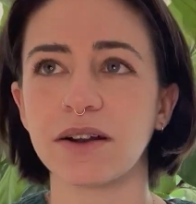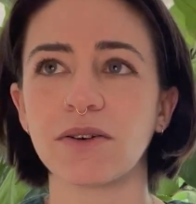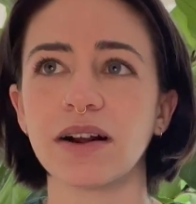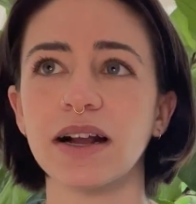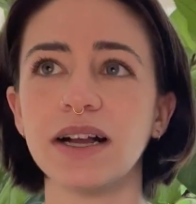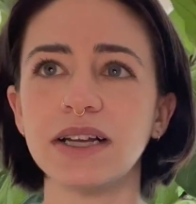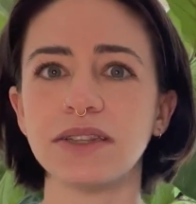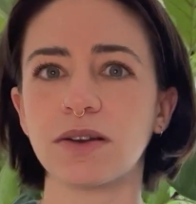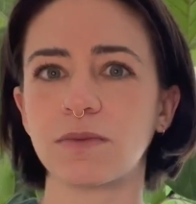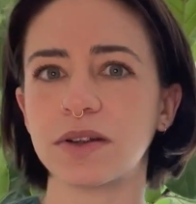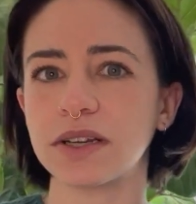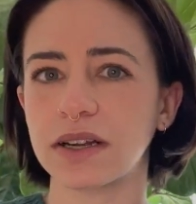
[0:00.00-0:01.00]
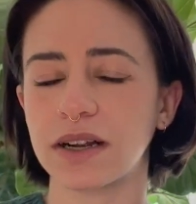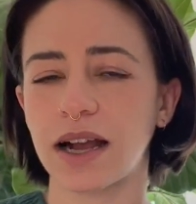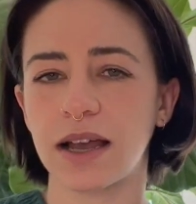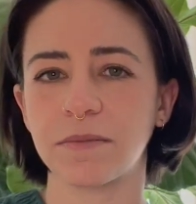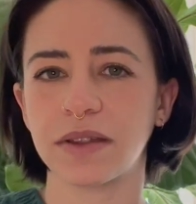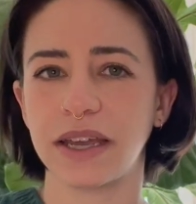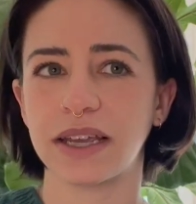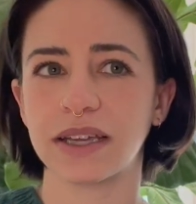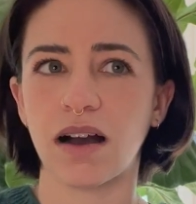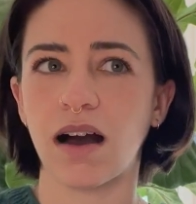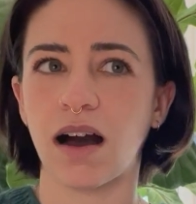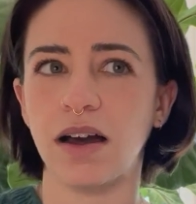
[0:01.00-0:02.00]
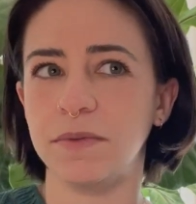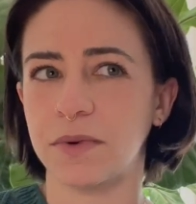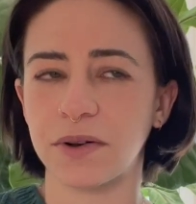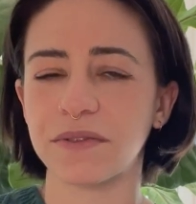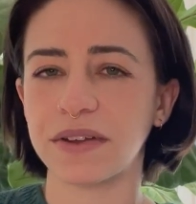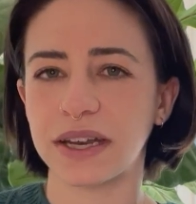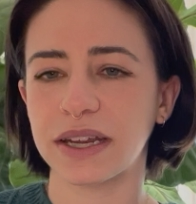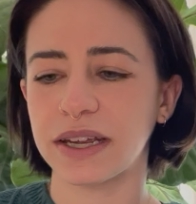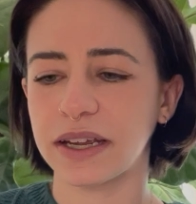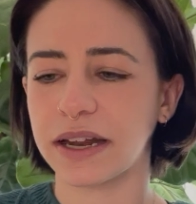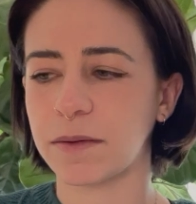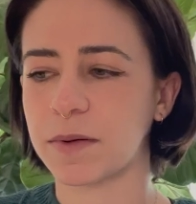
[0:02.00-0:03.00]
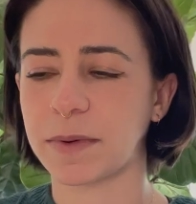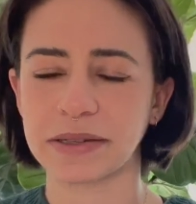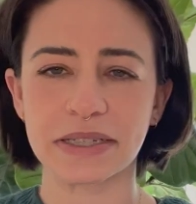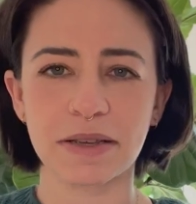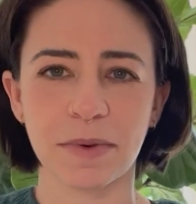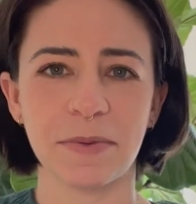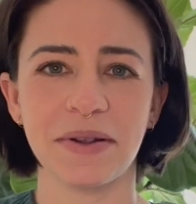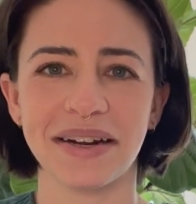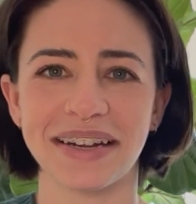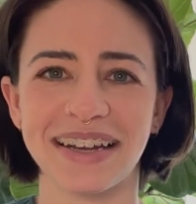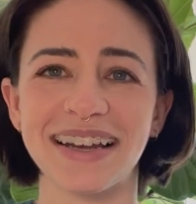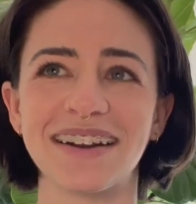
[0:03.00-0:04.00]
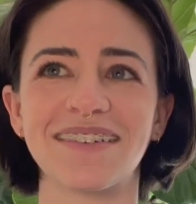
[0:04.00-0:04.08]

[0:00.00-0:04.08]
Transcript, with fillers: or no wonder I'm like unmotivated, I'm about to get my period,